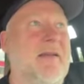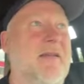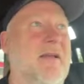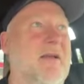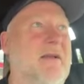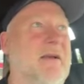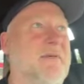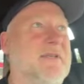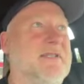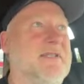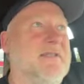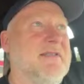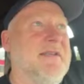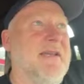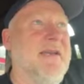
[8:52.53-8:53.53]
I was
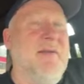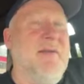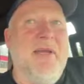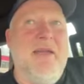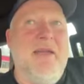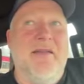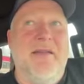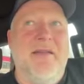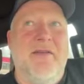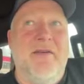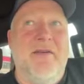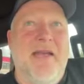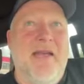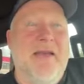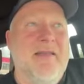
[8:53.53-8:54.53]
taking a peek the other
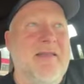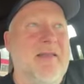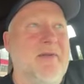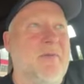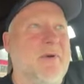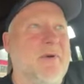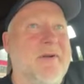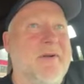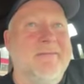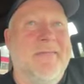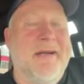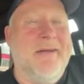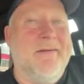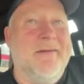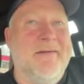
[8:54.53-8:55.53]
day, I think we're,
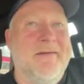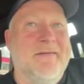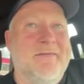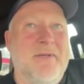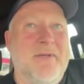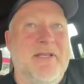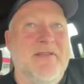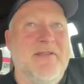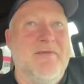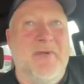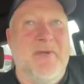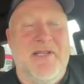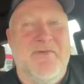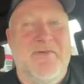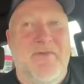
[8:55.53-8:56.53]
I don't know, with
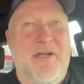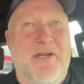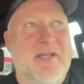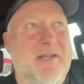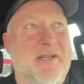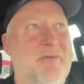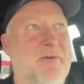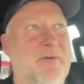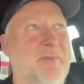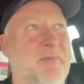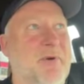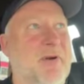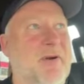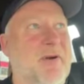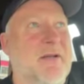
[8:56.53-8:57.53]
this varsity group,
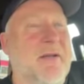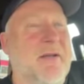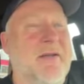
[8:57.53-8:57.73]
we're